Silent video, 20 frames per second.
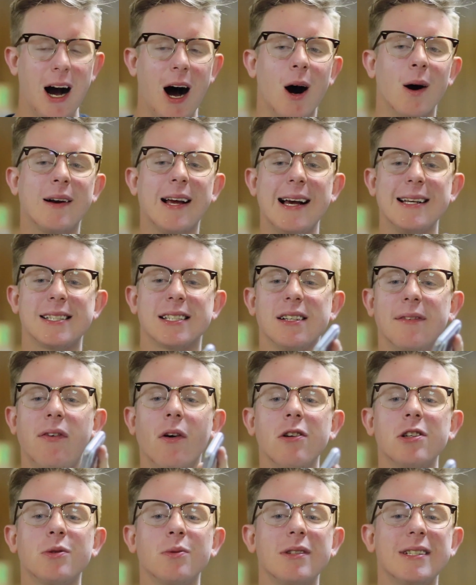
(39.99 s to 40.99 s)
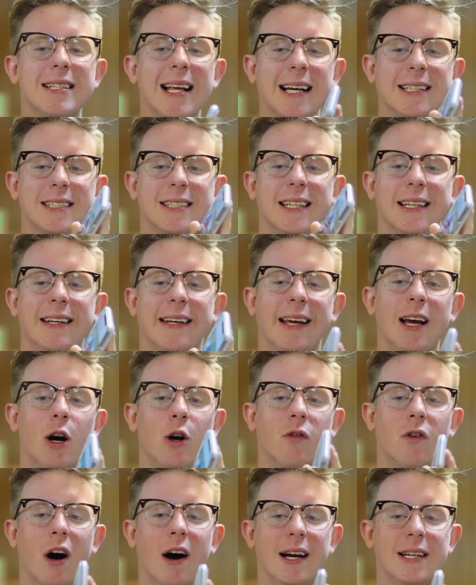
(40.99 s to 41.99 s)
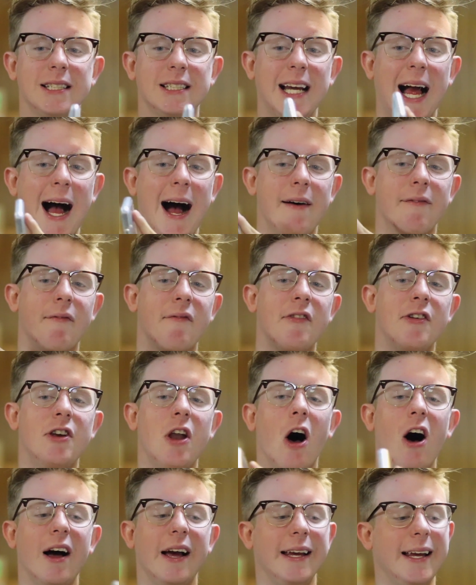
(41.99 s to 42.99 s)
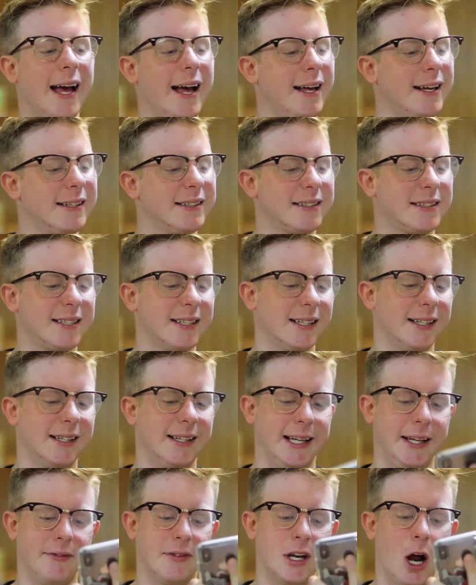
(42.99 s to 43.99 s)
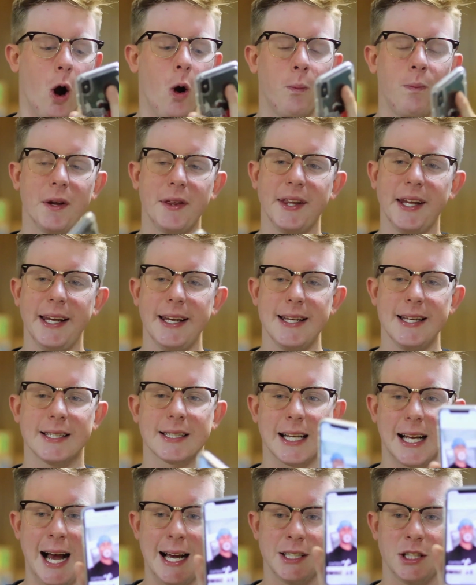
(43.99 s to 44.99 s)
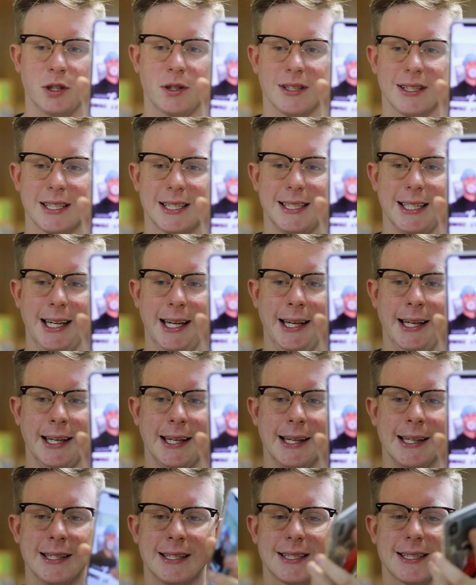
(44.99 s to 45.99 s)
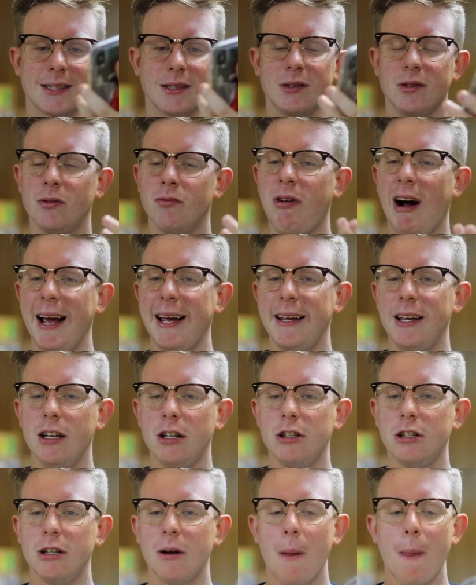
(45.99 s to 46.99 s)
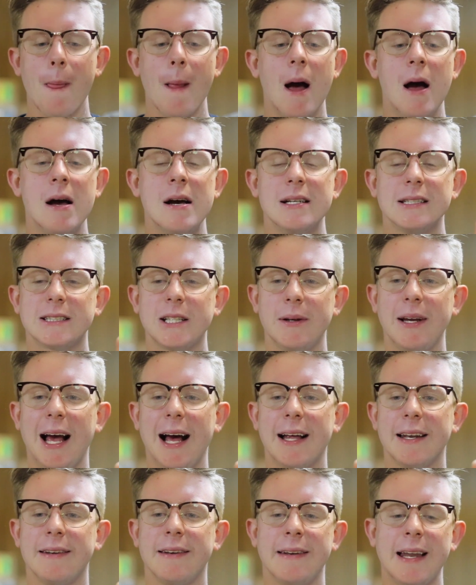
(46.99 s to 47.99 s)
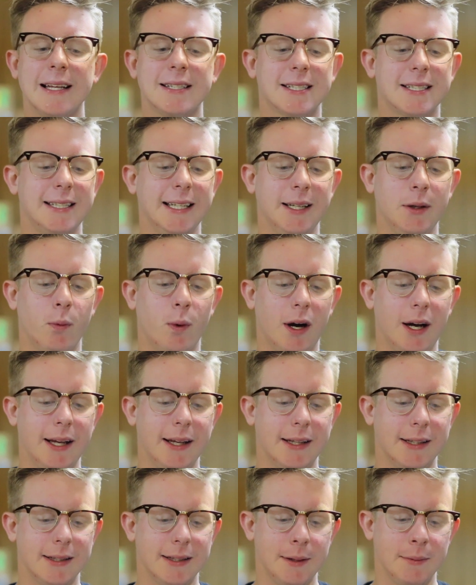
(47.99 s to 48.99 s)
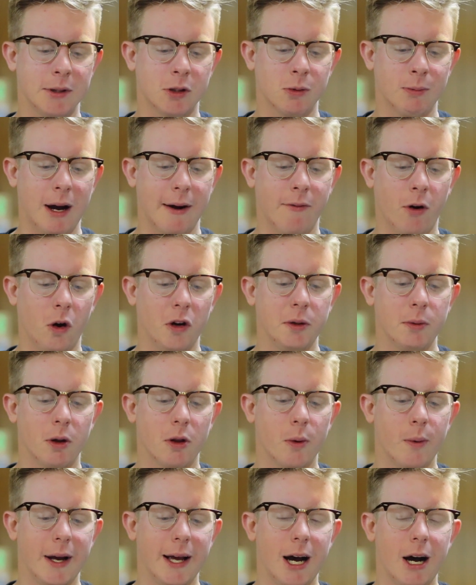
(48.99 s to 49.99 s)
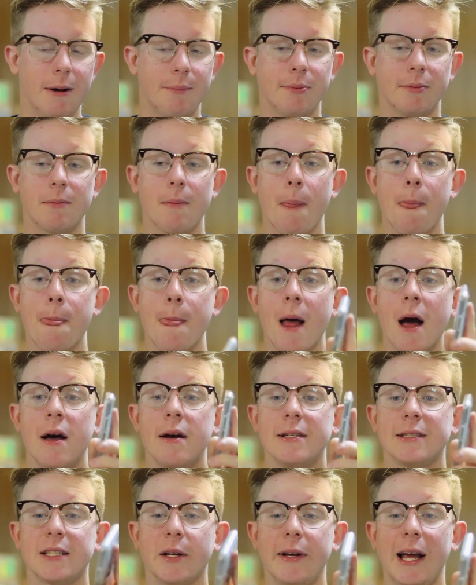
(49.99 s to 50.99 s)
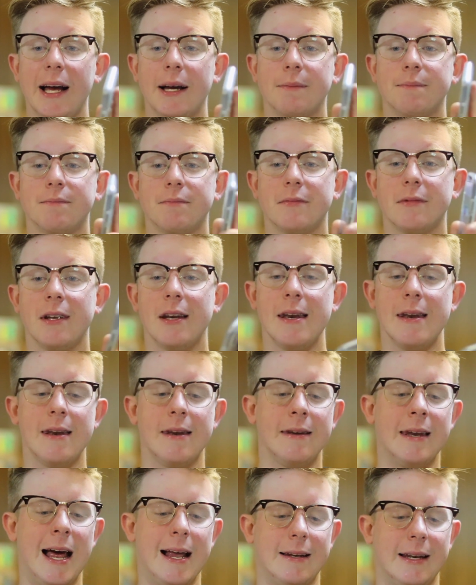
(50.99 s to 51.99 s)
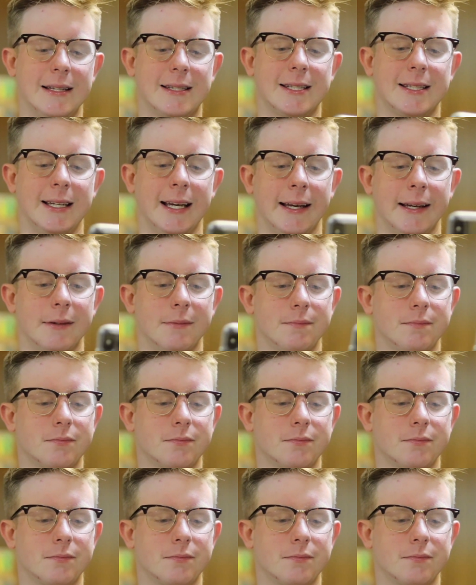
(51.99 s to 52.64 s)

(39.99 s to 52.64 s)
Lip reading: Okay, so the first one is actually Leo Rush. I'm not yet to even open these. As you can see, it's right here. So yeah, let's see what, let me turn my volume all the way up. So yeah, let's see.